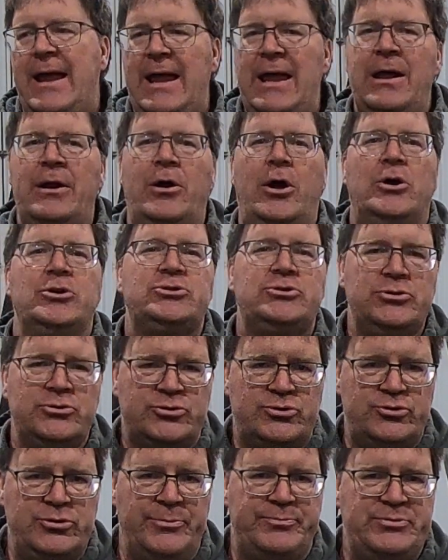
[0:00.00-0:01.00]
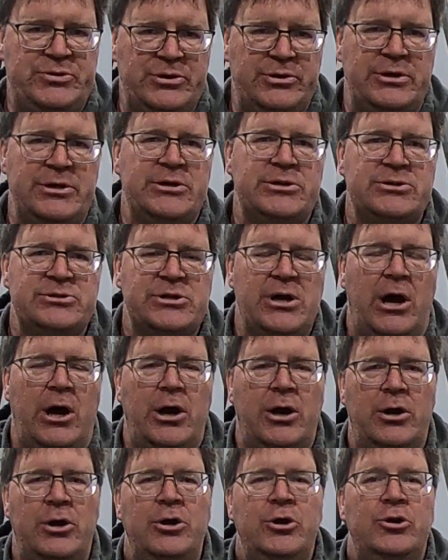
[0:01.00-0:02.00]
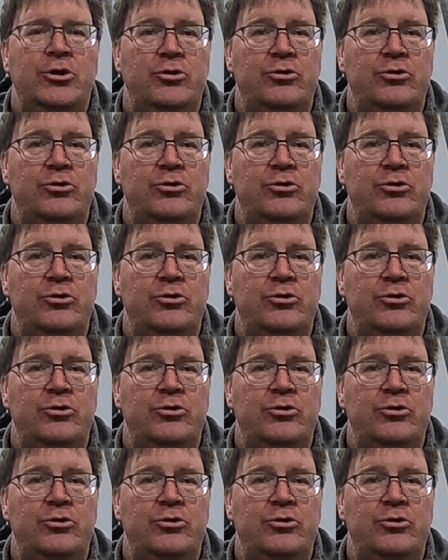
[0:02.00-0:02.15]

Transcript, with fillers: and also strip till is our